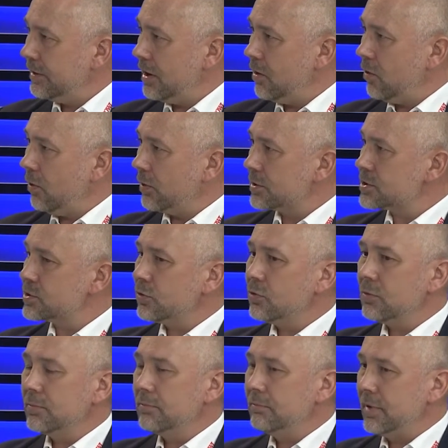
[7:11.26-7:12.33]
they are
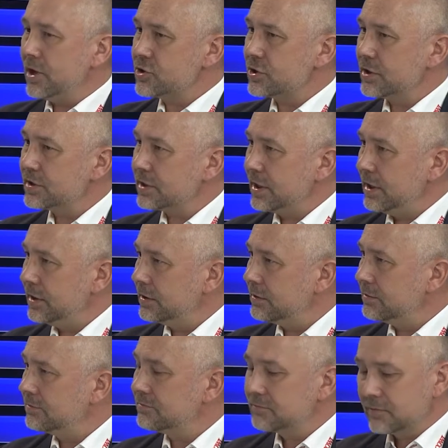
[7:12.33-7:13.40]
also measured
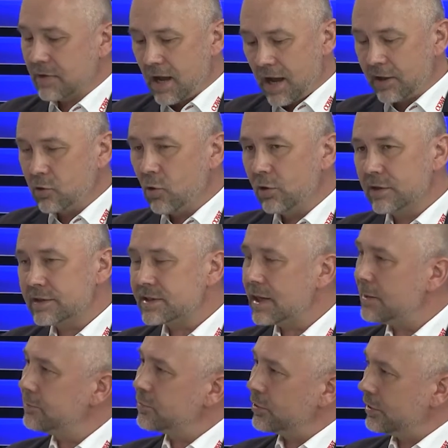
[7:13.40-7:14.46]
in, I call it
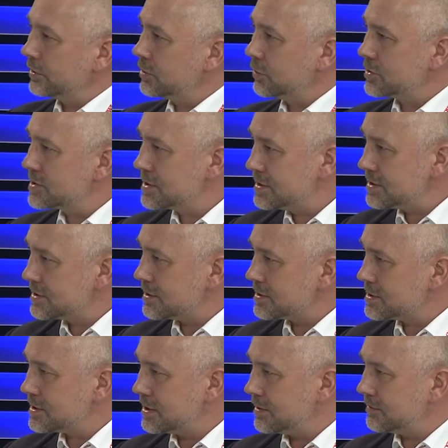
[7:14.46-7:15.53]
temporal
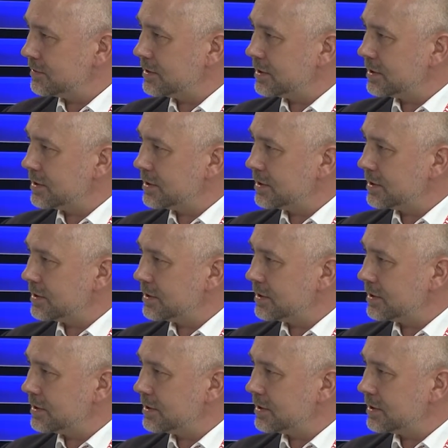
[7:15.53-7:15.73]
consistency.